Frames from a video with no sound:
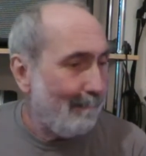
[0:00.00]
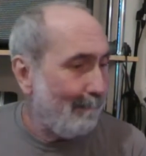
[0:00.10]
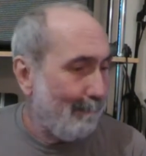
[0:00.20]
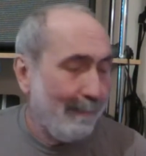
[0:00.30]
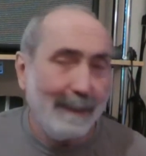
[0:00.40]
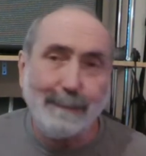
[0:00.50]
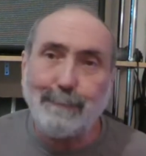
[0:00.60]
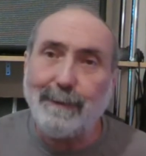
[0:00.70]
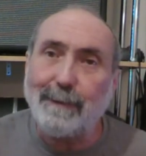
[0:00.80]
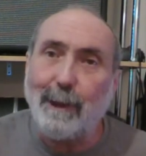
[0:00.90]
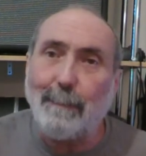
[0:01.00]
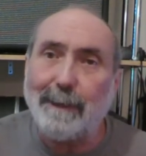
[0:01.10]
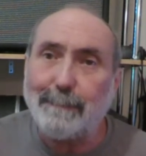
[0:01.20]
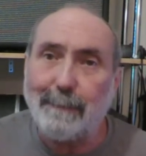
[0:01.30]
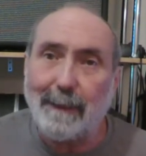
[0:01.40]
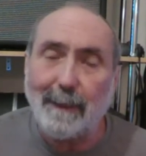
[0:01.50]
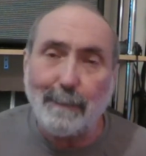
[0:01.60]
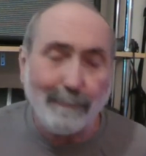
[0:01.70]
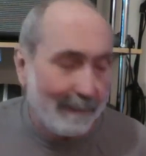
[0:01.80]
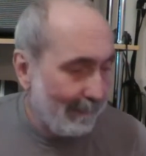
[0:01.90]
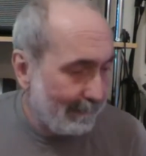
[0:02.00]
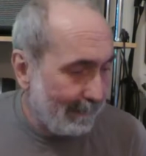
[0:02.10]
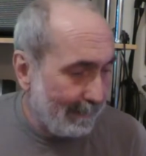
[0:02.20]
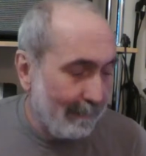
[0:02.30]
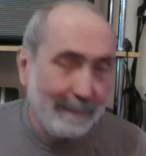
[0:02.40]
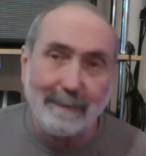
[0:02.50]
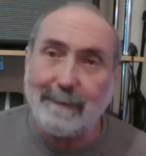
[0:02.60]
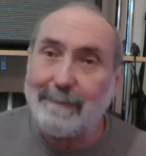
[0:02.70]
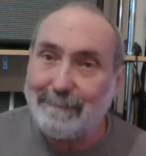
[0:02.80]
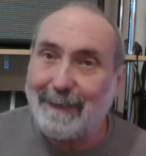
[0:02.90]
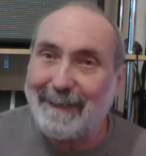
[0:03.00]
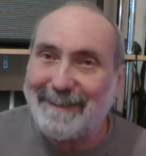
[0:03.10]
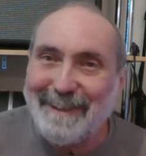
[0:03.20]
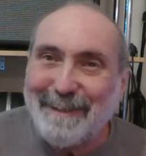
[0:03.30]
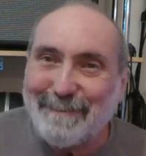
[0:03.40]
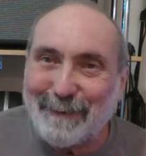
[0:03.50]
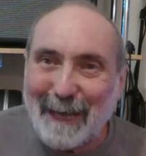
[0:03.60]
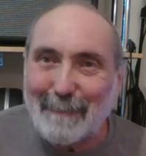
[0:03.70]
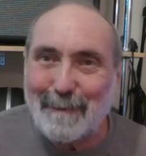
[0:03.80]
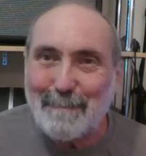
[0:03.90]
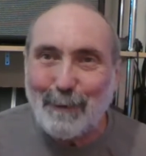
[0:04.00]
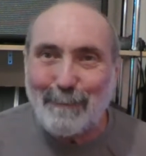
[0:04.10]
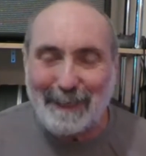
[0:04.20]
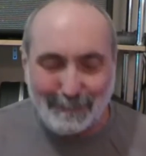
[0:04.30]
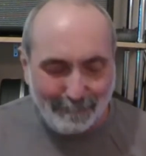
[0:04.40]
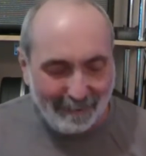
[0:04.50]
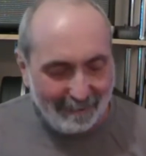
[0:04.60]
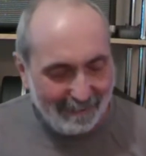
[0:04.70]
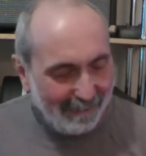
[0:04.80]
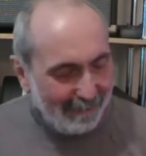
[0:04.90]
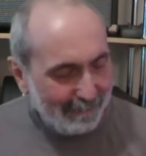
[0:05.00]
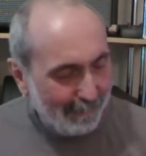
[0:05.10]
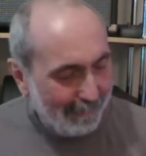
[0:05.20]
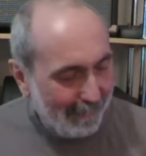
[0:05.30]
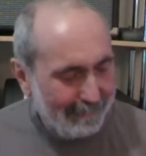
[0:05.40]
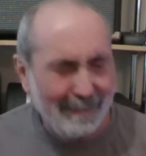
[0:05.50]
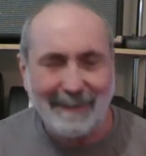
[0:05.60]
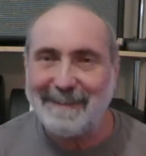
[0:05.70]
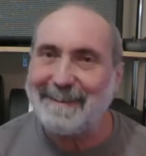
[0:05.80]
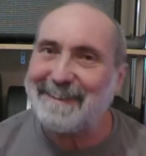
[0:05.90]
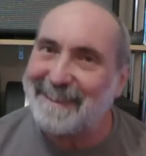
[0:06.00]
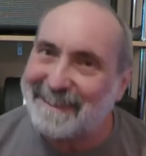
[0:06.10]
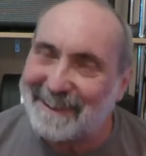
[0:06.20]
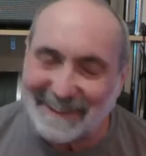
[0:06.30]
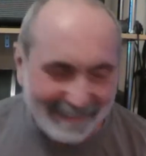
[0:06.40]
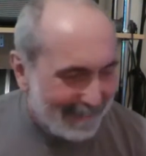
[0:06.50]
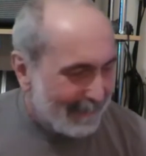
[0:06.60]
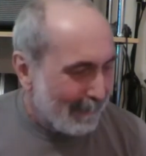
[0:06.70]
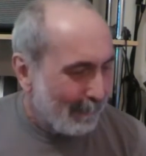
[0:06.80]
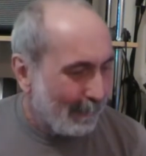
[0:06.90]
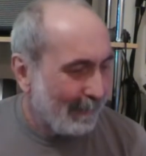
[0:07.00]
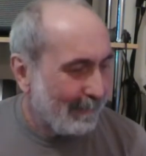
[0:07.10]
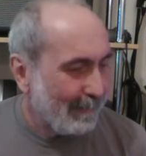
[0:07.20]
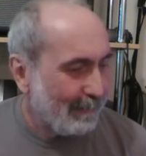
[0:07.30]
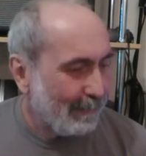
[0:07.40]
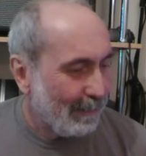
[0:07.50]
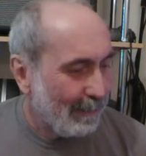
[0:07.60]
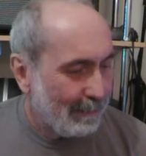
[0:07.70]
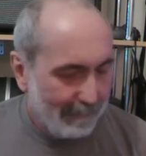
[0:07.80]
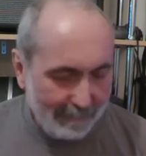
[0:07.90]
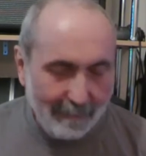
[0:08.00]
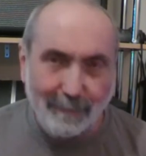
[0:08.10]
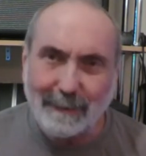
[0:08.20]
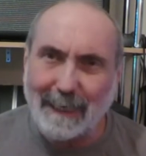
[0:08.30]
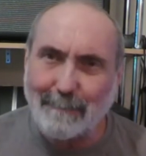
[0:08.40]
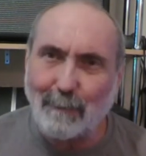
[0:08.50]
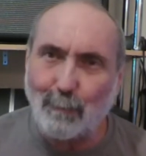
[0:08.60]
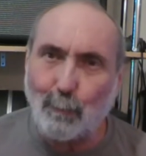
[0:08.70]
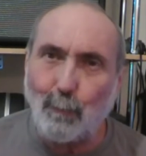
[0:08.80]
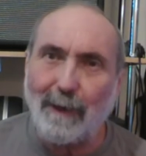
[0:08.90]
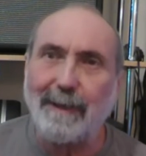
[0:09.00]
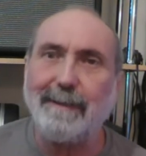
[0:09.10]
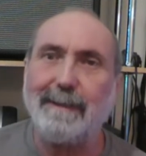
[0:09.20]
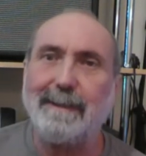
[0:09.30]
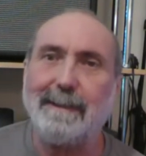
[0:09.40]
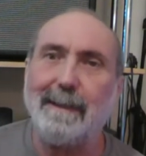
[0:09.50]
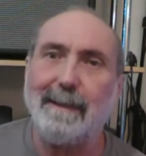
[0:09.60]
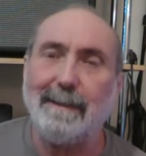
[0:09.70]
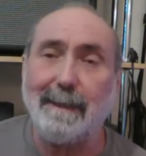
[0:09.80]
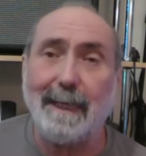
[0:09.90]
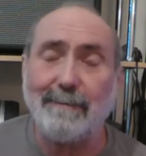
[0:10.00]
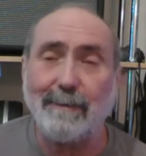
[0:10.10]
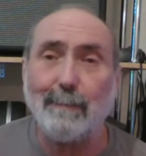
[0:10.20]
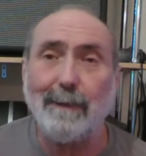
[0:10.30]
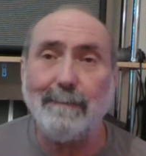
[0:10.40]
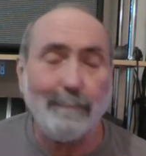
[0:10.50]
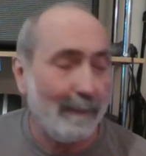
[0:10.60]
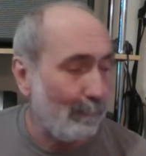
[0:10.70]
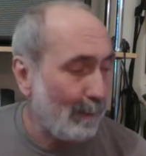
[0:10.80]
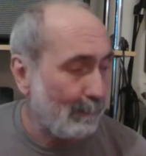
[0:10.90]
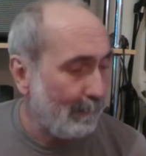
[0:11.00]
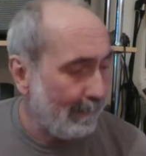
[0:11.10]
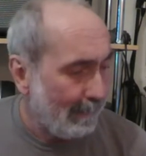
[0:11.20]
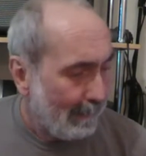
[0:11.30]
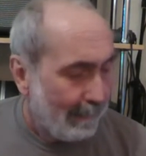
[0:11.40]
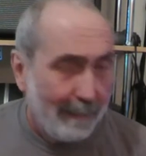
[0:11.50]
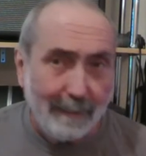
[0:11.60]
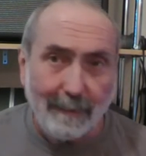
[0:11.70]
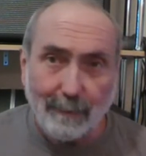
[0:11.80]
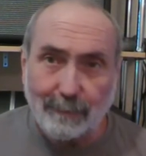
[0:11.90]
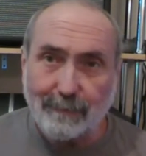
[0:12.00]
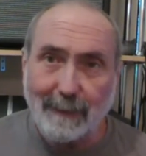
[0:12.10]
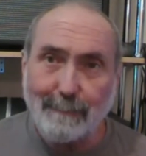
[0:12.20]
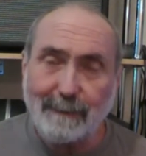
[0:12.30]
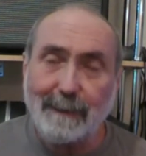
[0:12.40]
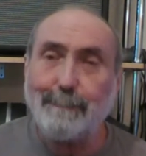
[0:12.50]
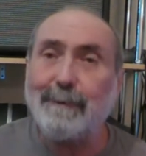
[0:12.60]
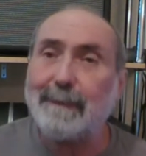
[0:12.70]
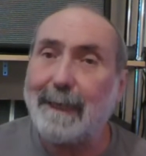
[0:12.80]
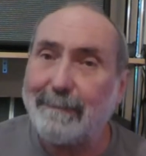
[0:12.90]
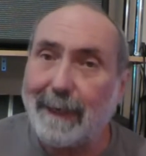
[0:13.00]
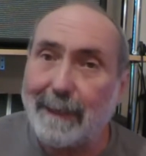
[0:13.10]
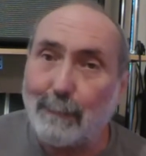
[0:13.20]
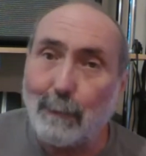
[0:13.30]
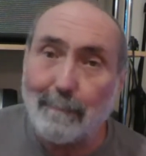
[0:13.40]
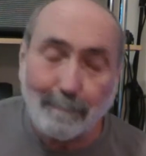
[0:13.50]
please put in the comments below, because I'd like to find out a bit more about these particular guitars. When I did a search, I only came up with one other guitar, electric one, Westwood. It looked the same as this, but it was a left-handed one.